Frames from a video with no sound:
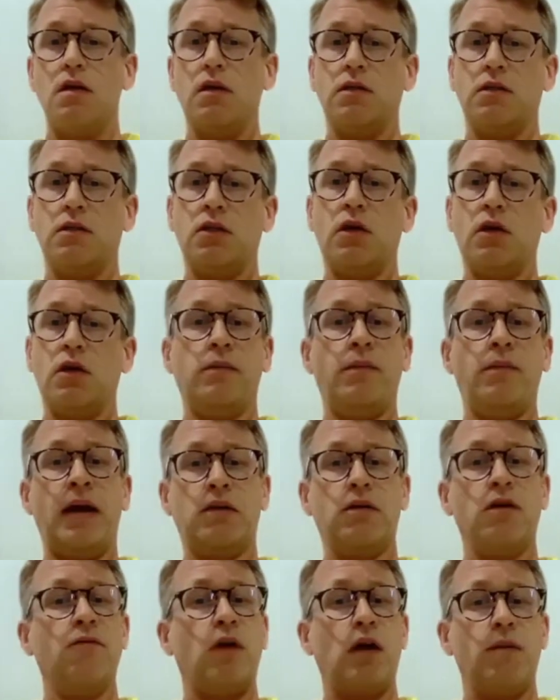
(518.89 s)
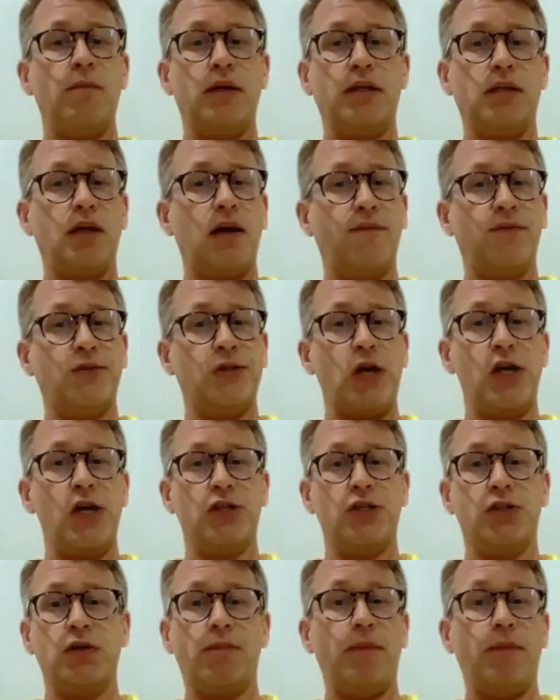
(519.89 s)
So the macro environment have
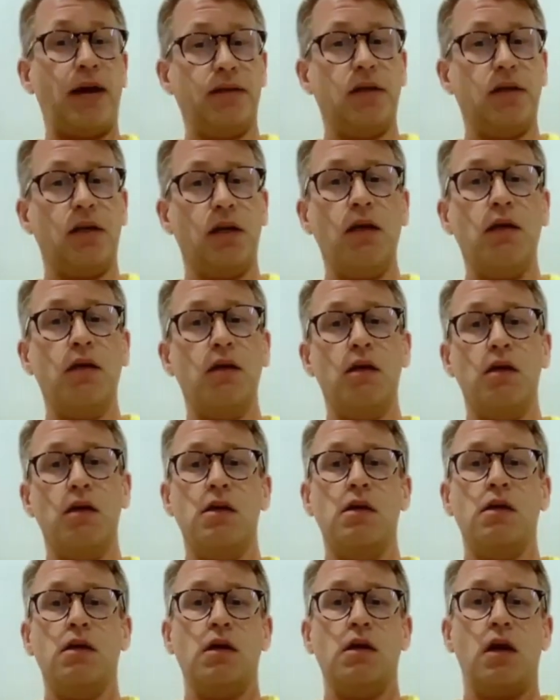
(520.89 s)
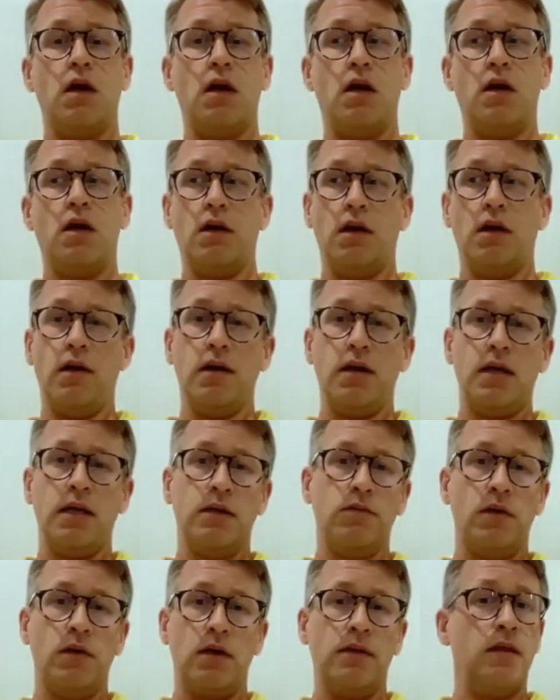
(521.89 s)
changed dramatically
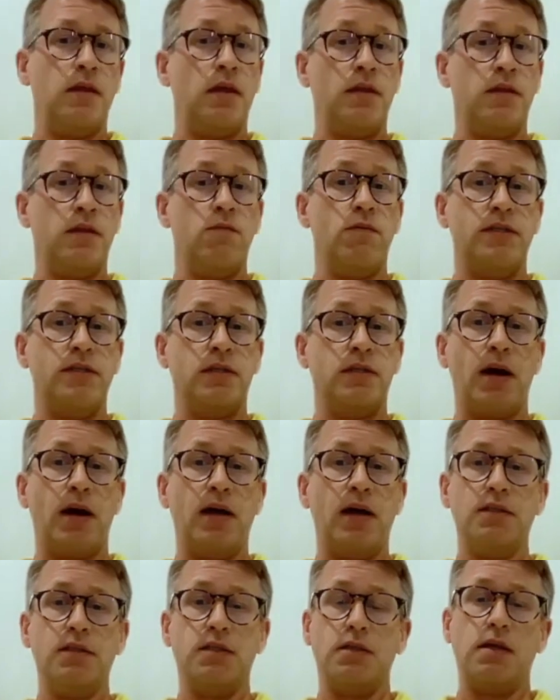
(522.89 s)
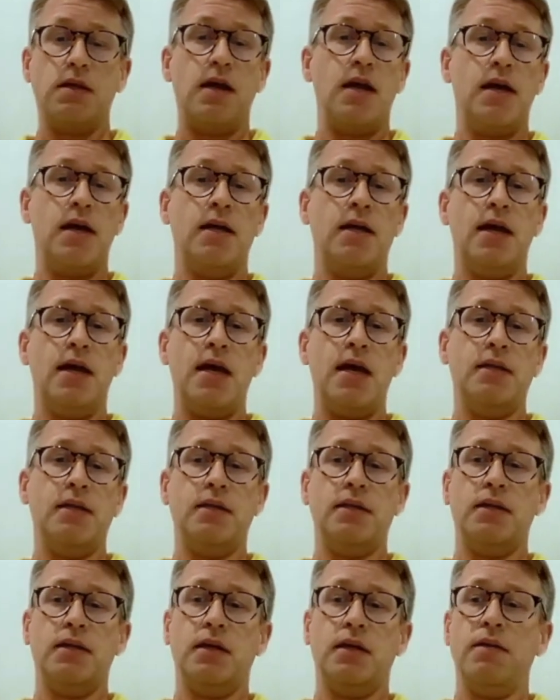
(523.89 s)
in the recent months.
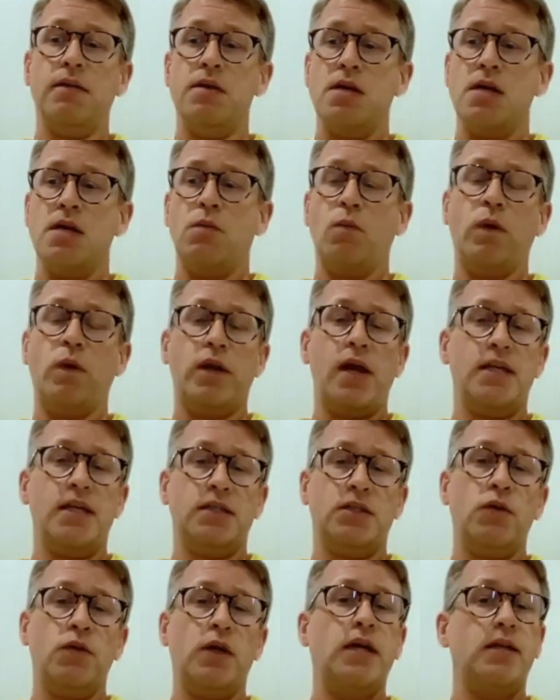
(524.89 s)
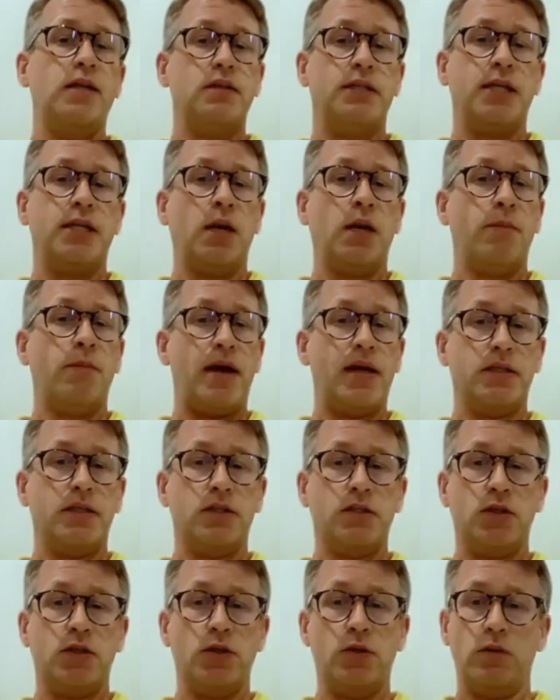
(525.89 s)
And what has triggered the central banks
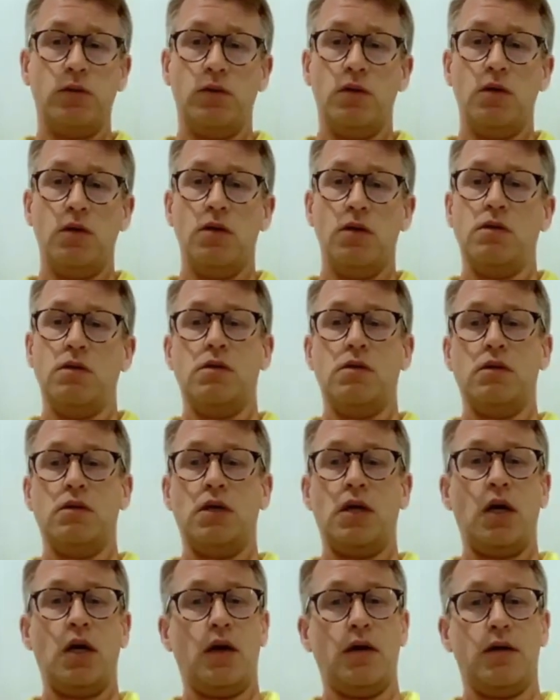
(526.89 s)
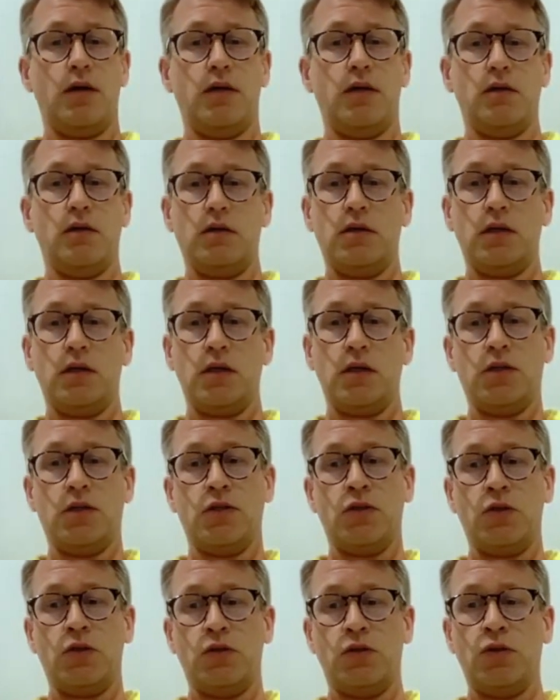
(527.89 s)
to do
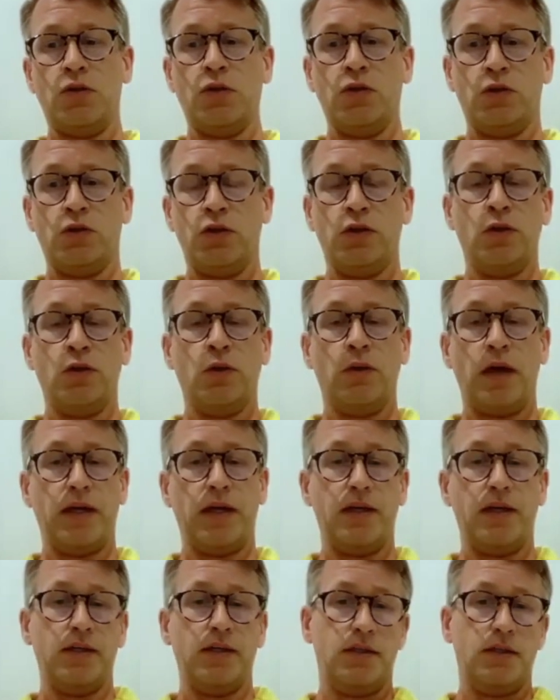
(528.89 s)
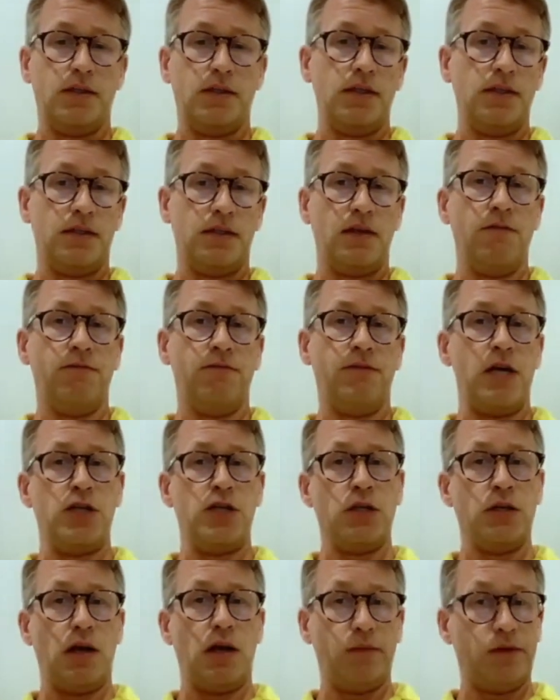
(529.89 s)
that is the
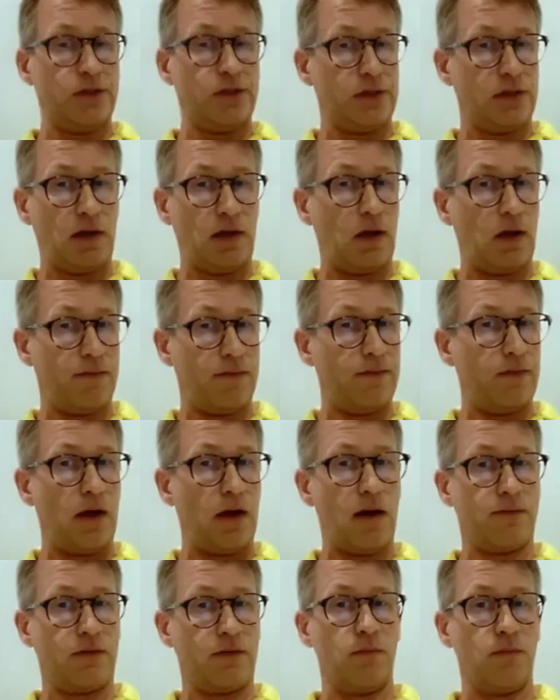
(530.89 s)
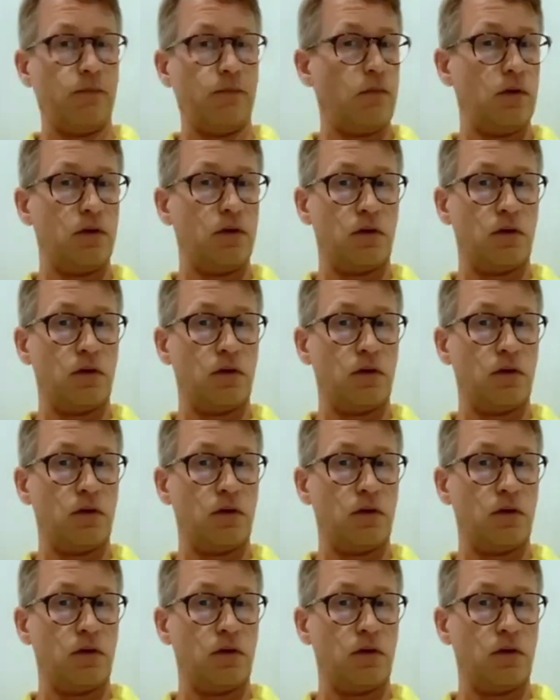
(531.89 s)
inflation numbers that have come